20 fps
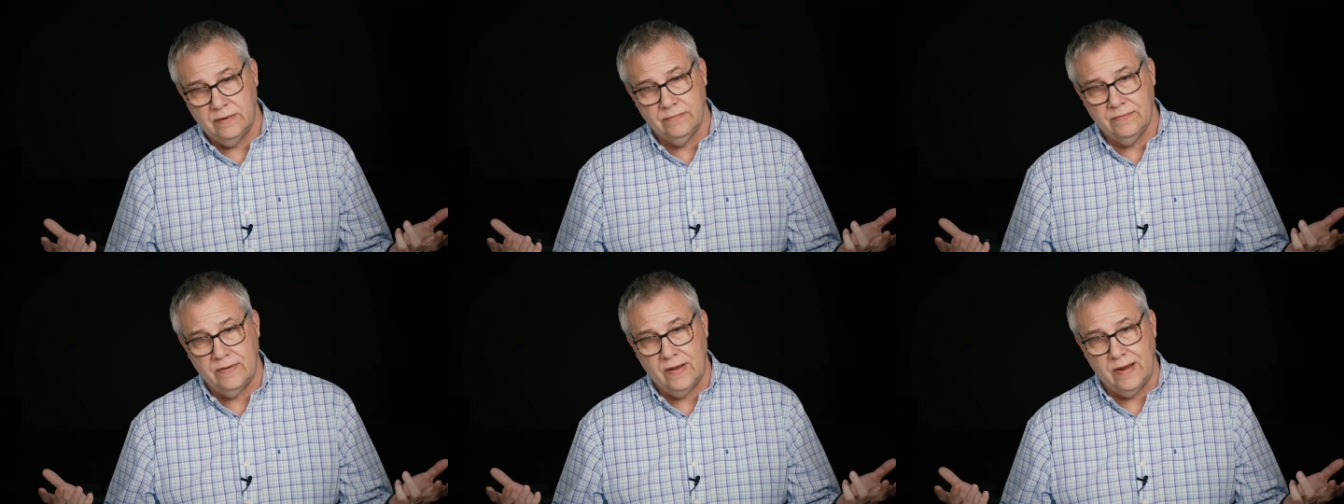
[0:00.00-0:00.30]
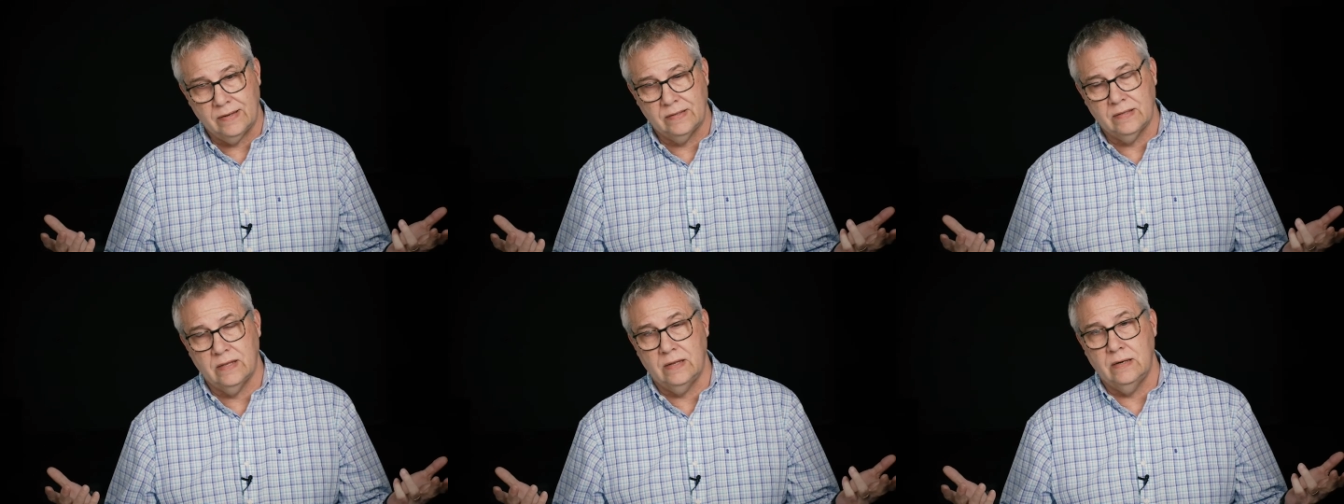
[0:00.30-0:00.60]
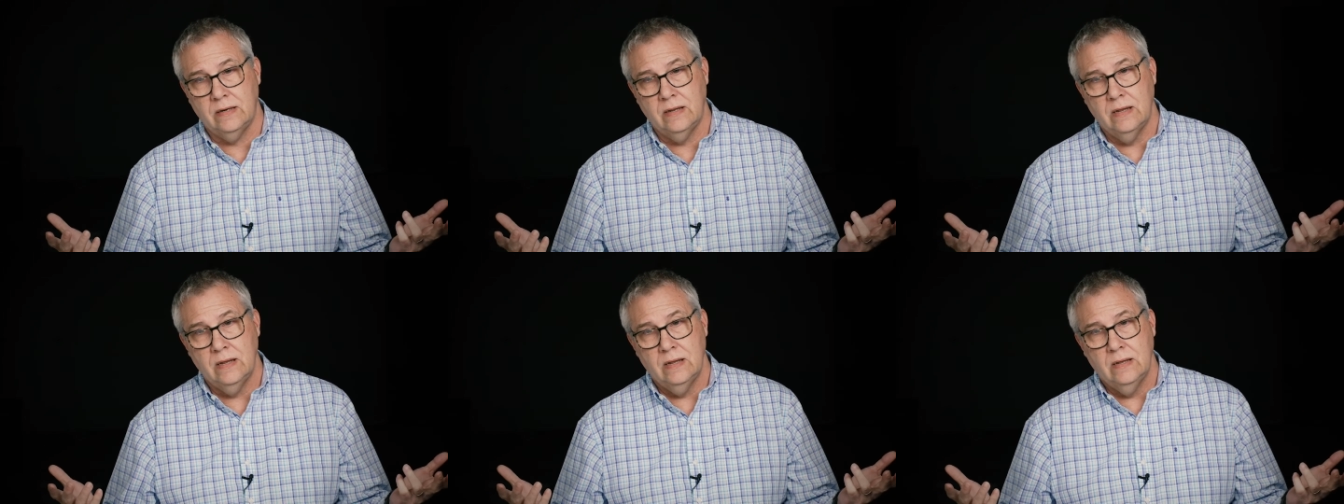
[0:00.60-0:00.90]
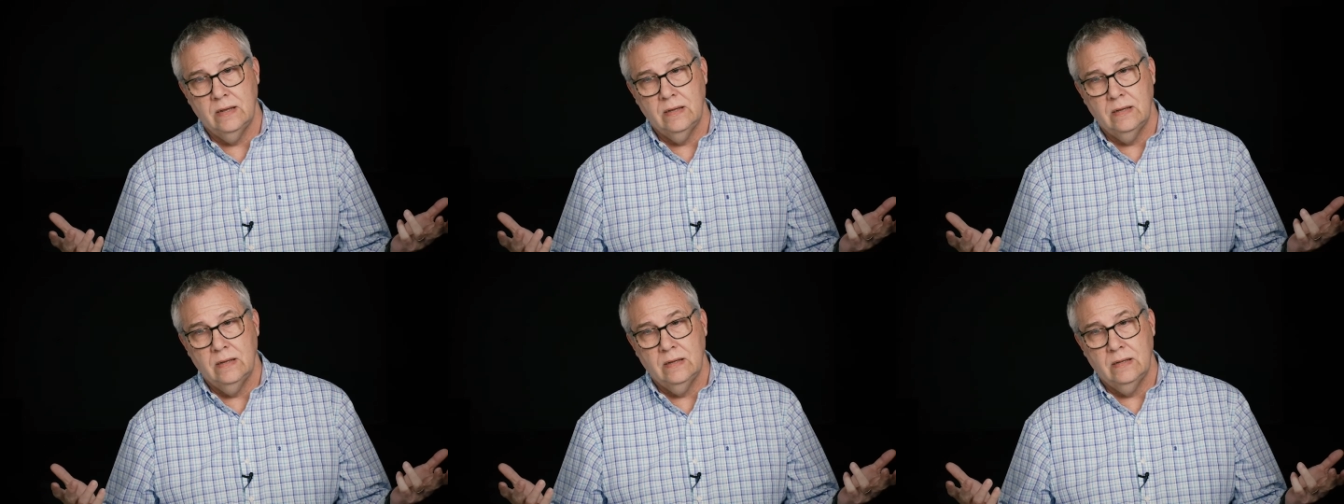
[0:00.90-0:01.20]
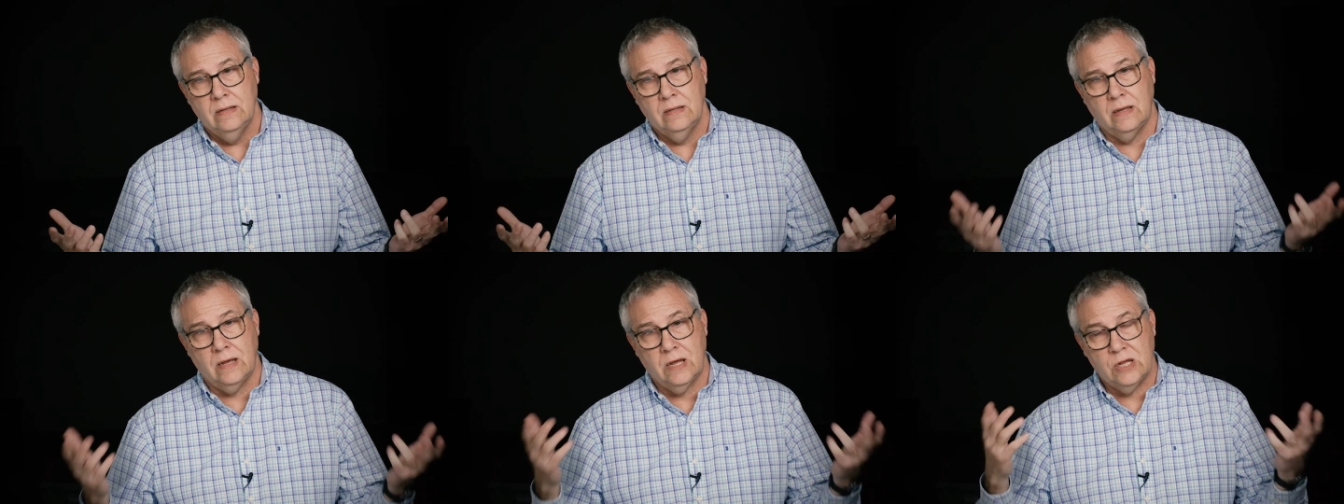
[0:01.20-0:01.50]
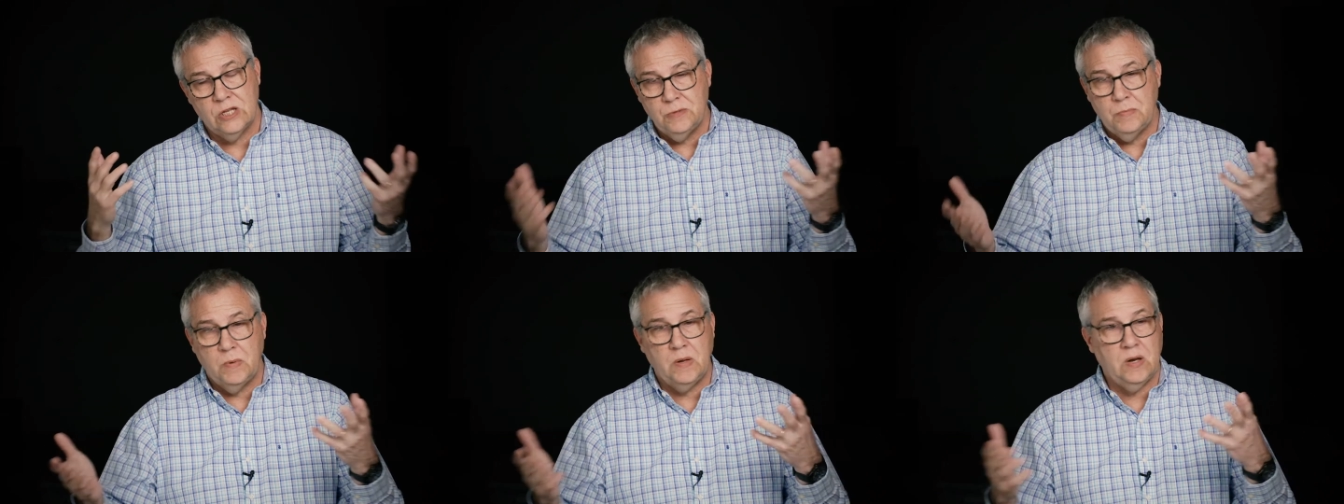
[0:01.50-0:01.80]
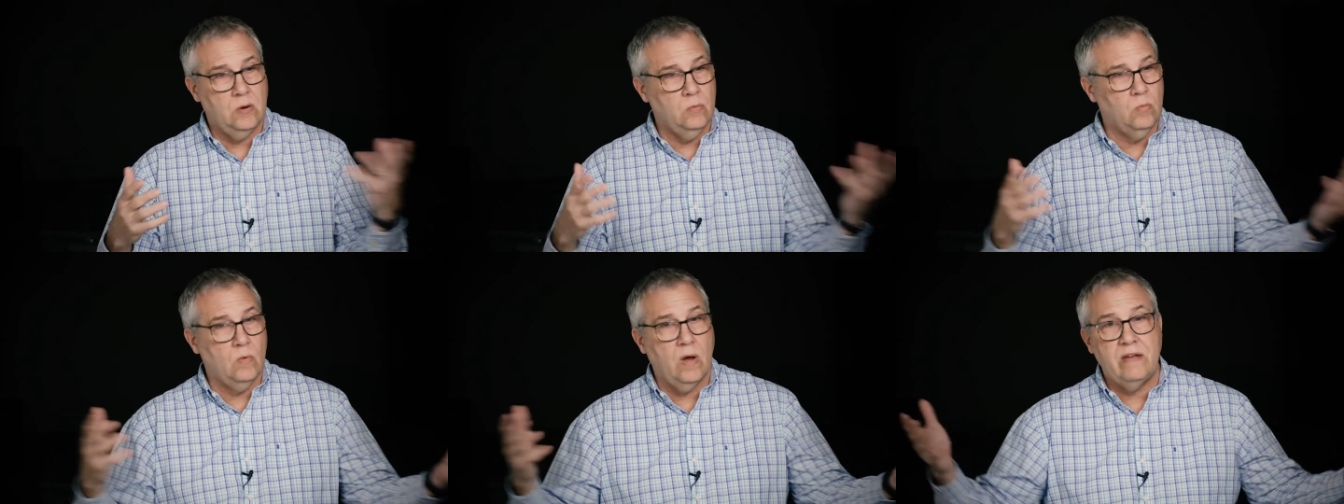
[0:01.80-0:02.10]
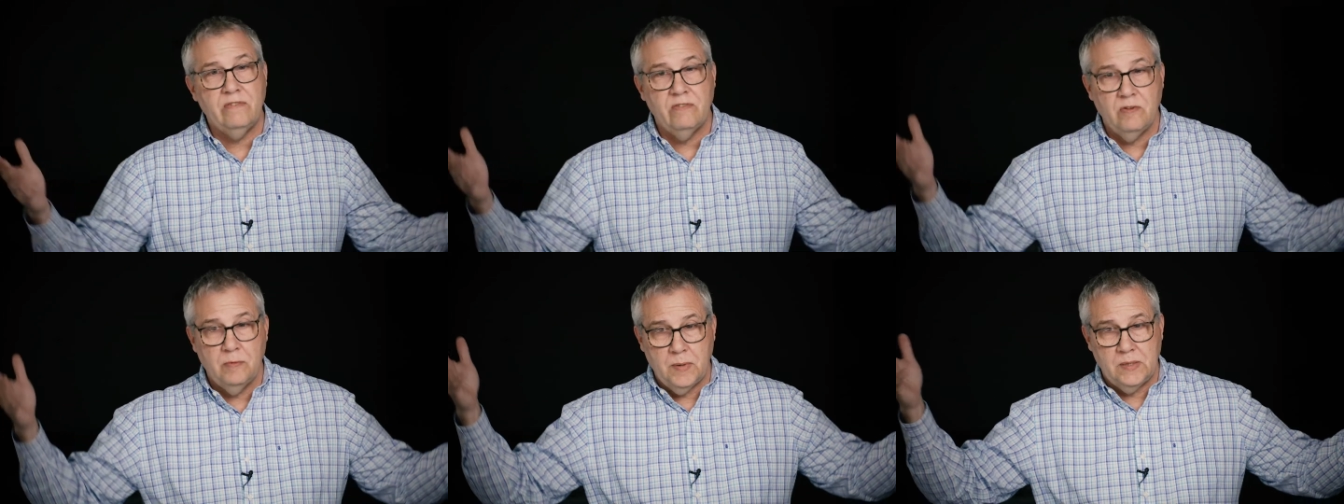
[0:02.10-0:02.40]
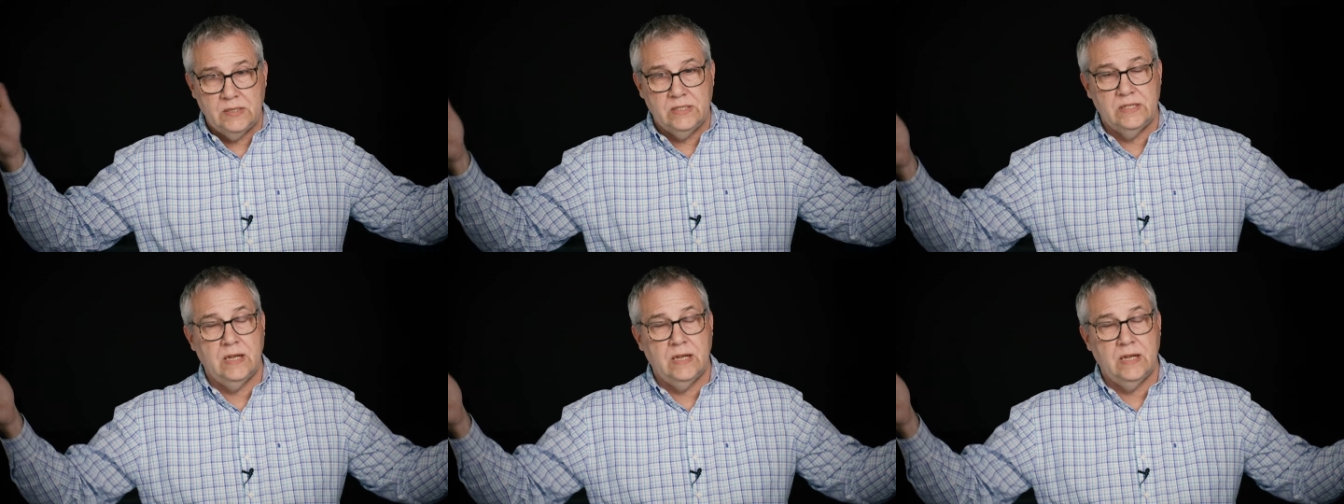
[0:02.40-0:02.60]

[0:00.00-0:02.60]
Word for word: in fact, that the husband and wife have been